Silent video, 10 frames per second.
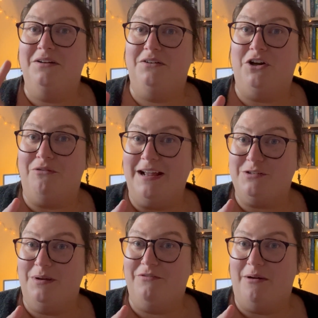
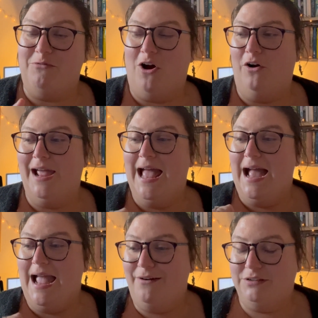correct me if I'm wrong,
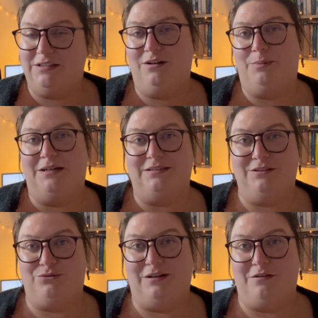every single person
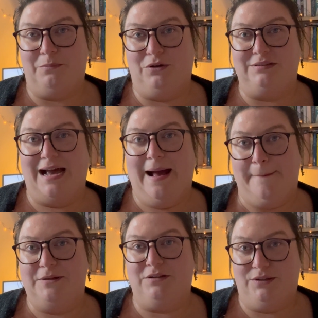that's read this book has
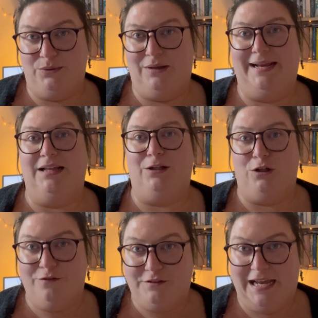absolutely
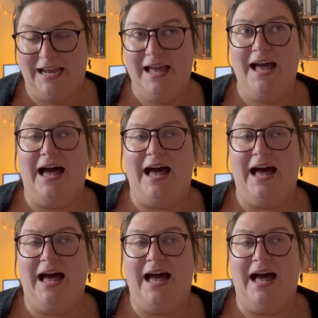loved it.